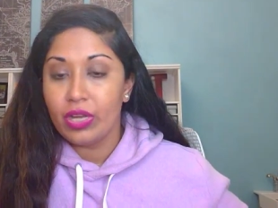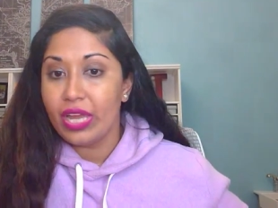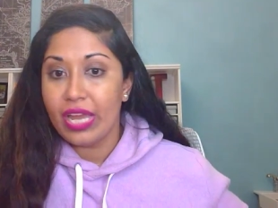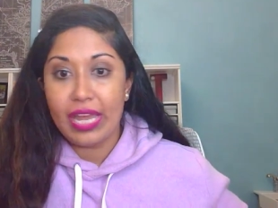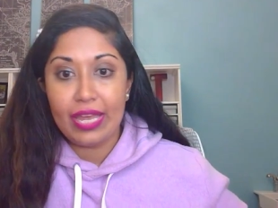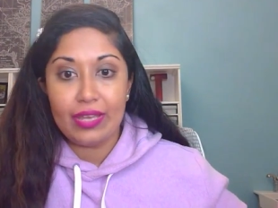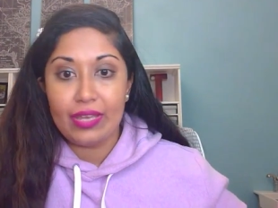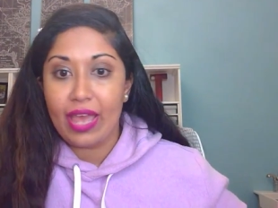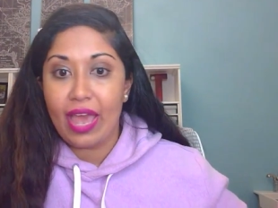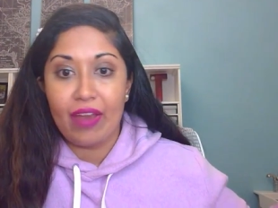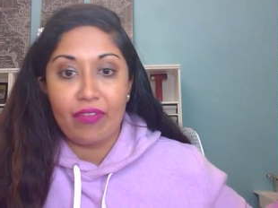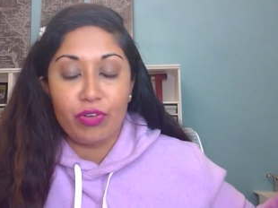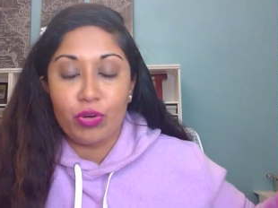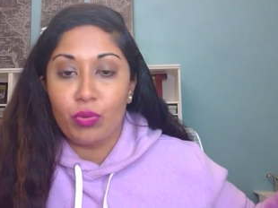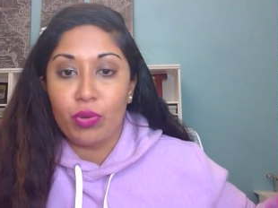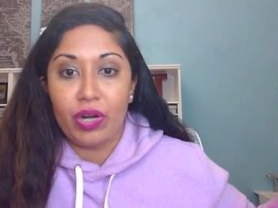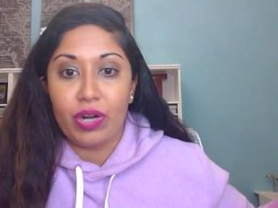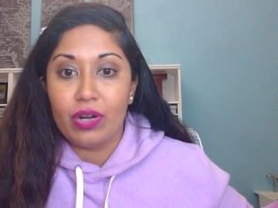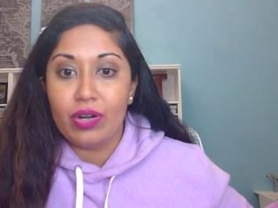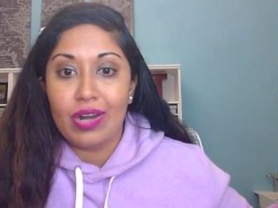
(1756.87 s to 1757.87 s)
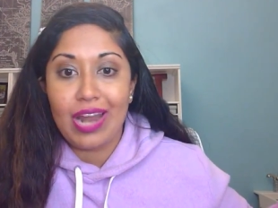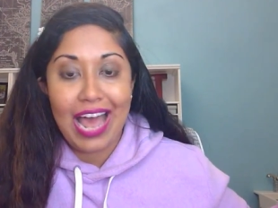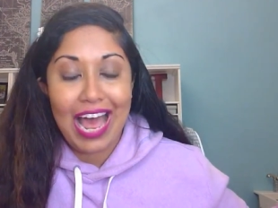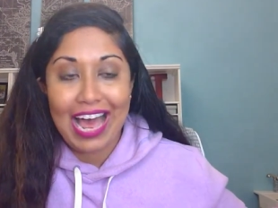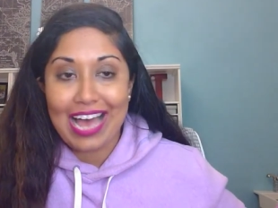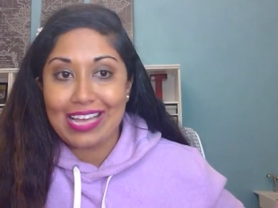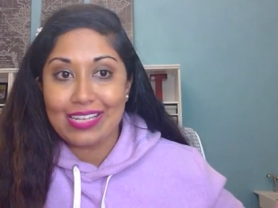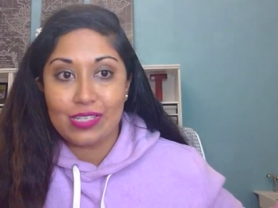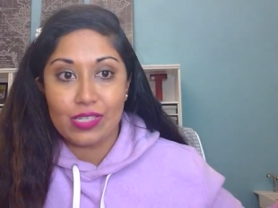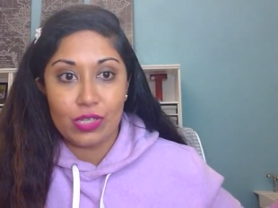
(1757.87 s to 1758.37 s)
It everyone
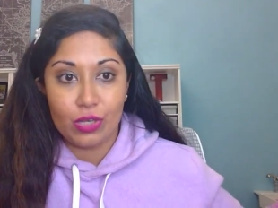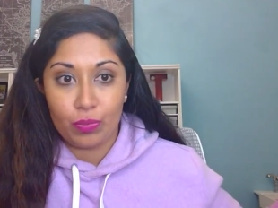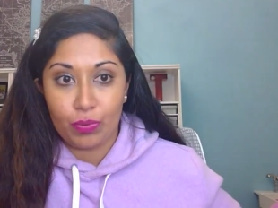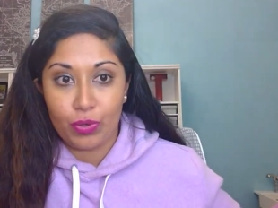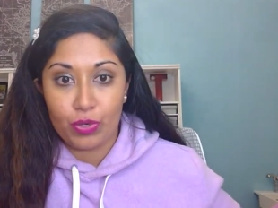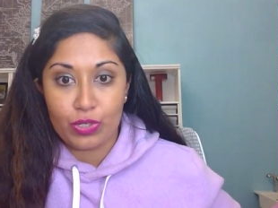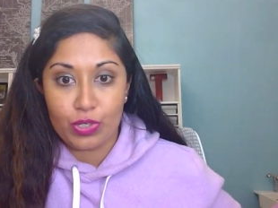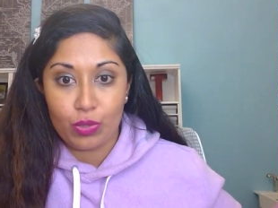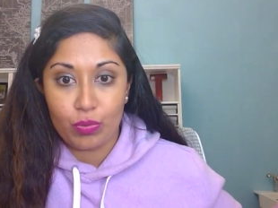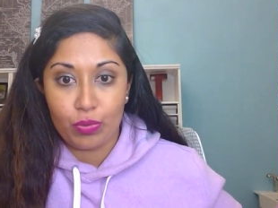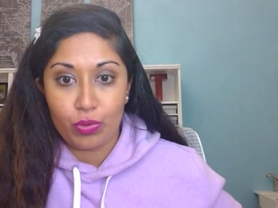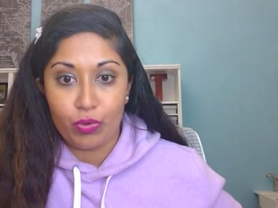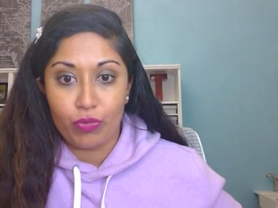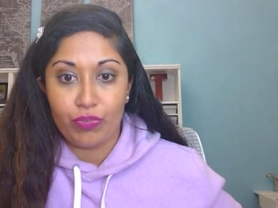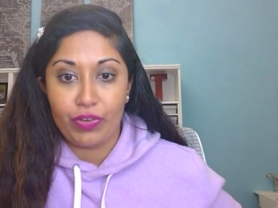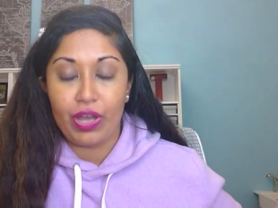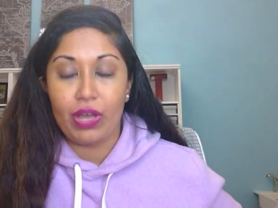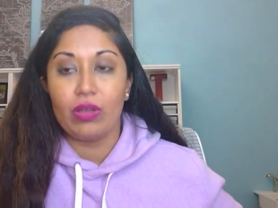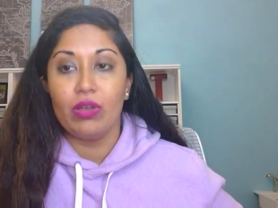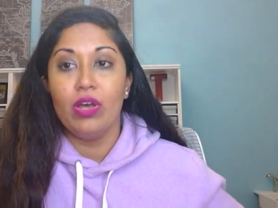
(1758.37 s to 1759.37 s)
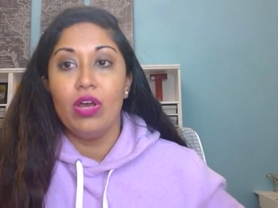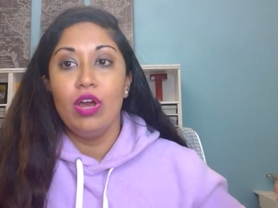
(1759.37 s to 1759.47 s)
has their personal profile.